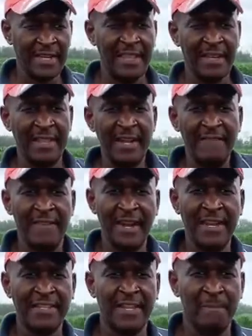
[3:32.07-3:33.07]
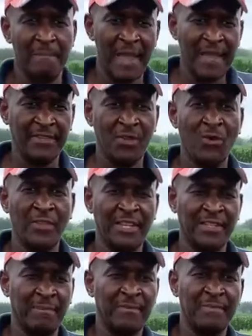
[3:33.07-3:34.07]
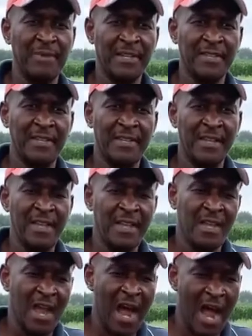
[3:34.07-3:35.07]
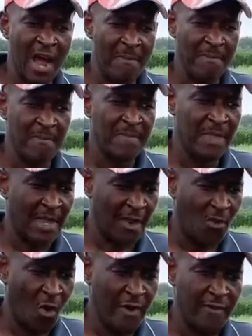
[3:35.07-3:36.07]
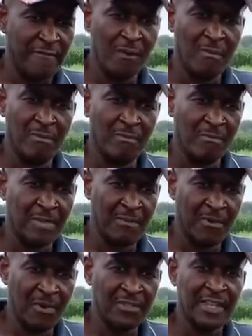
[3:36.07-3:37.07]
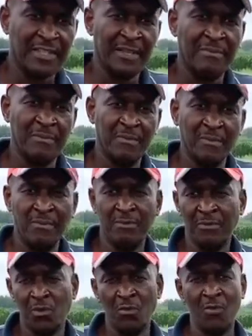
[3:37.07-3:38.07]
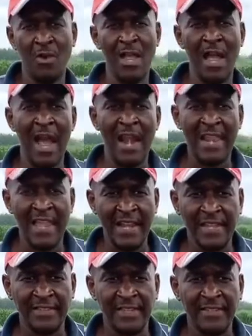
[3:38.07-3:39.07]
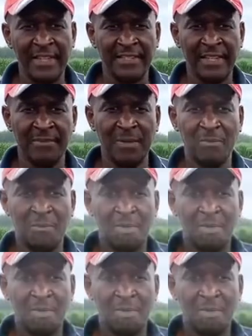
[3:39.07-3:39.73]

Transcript: the 3 varieties based on susceptibility, going from the most susceptible to the least susceptible.